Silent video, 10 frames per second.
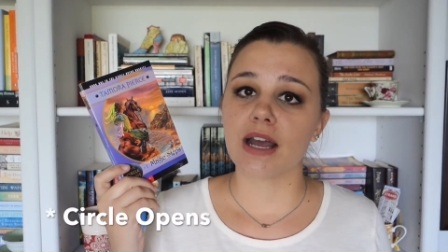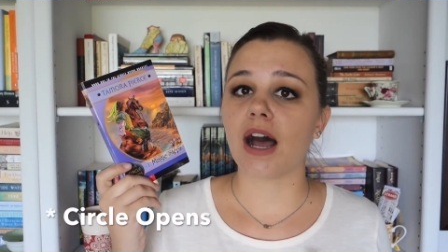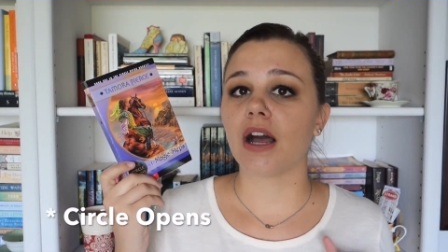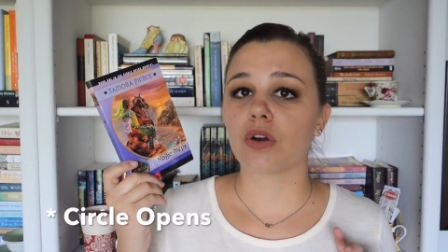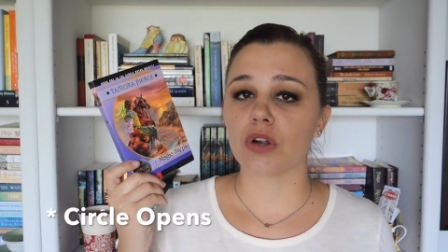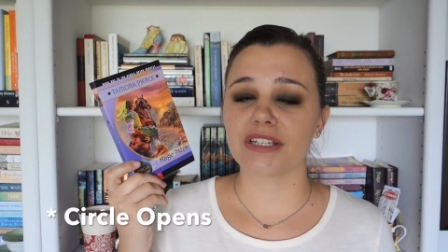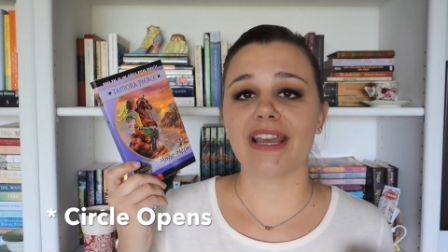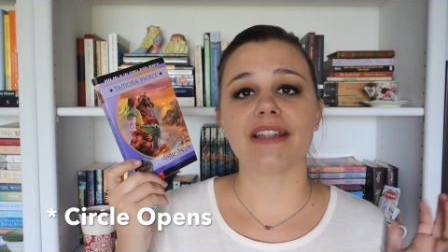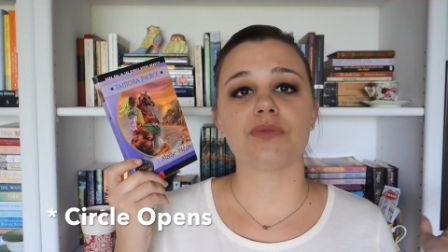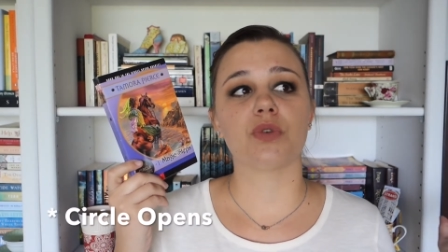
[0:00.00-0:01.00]
uh,
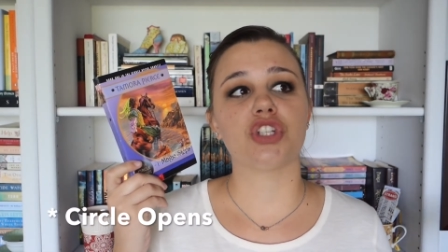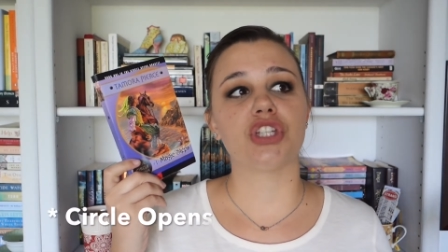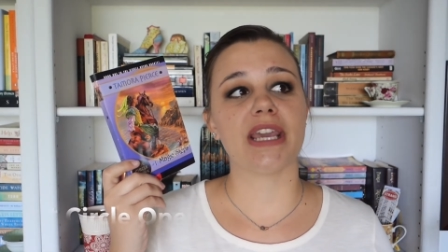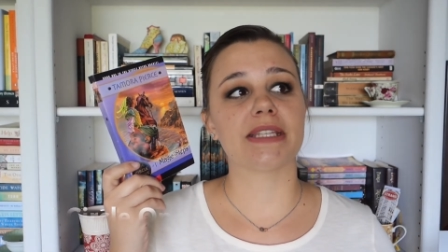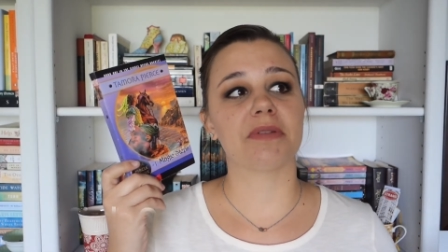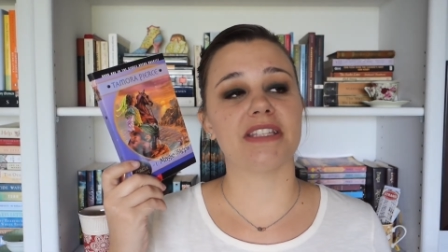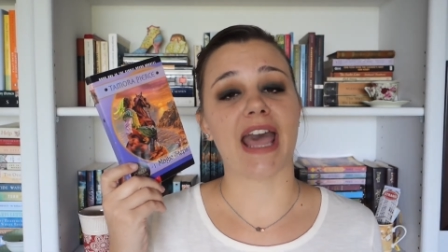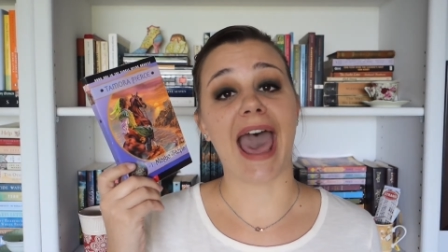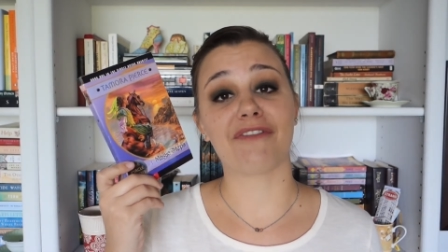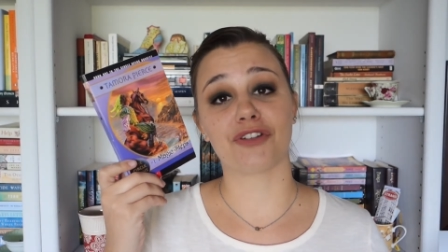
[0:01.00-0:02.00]
quartet which takes place
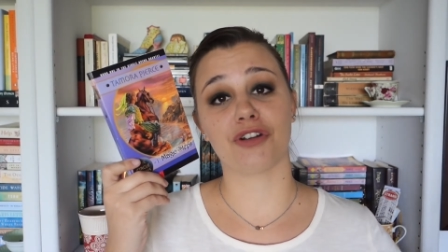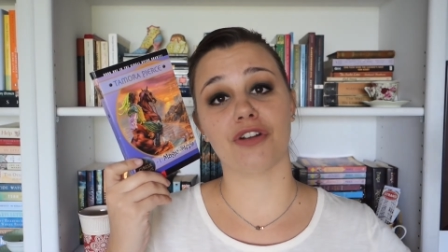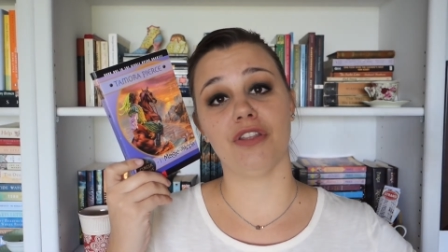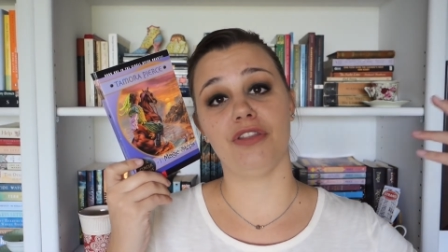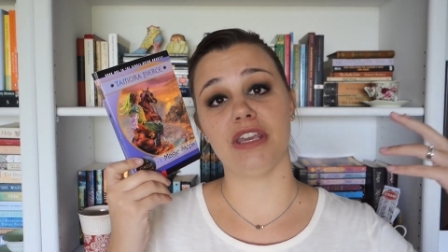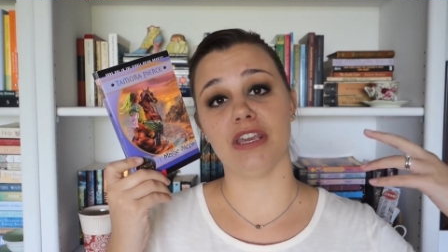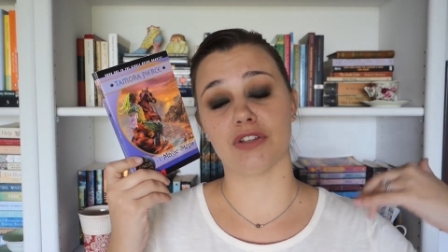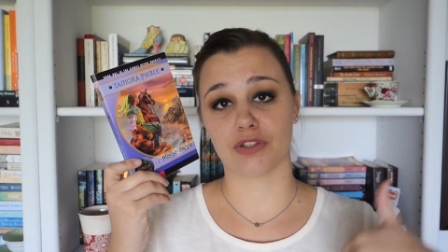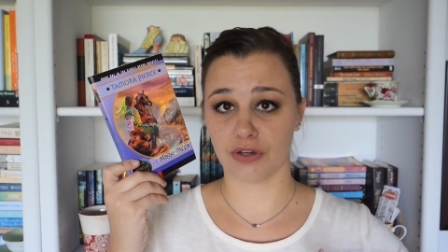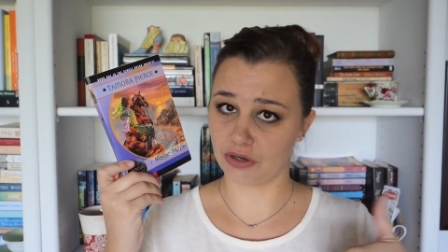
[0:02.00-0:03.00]
after the
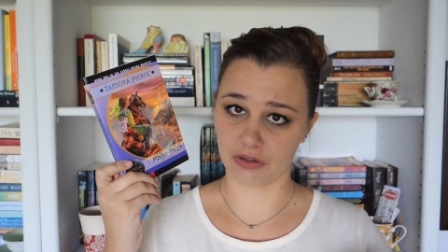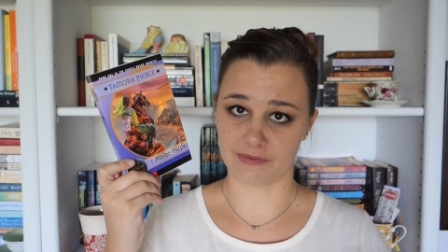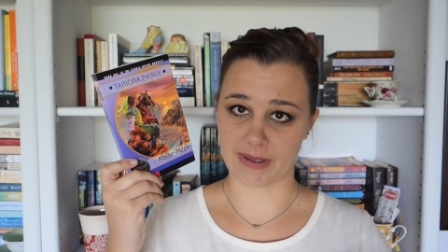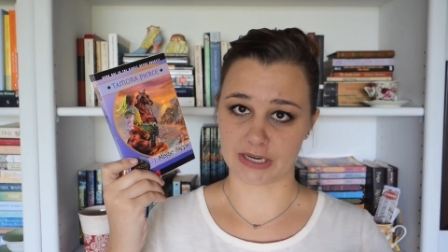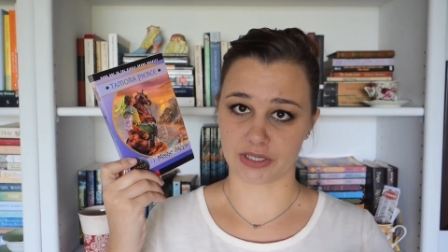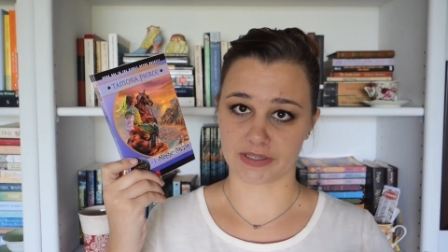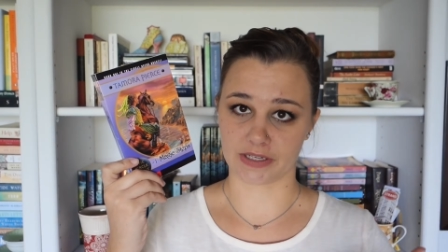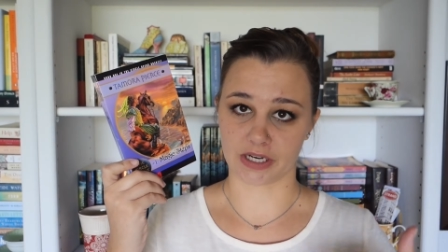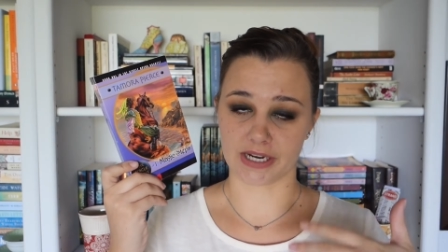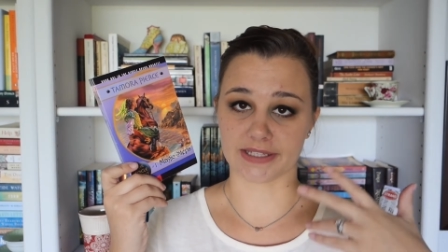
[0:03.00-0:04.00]
Circle of Magic
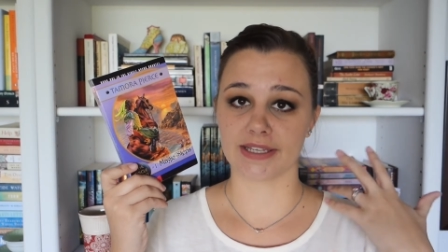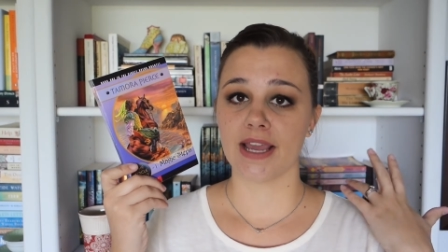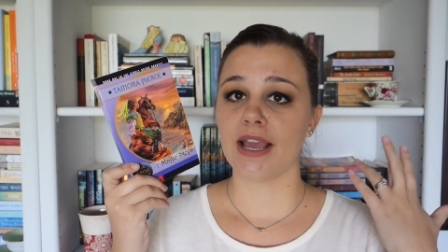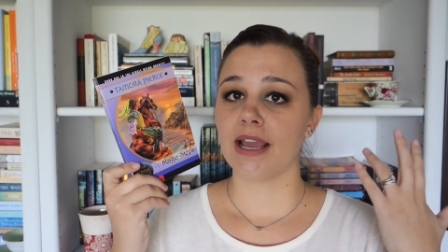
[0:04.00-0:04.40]
series.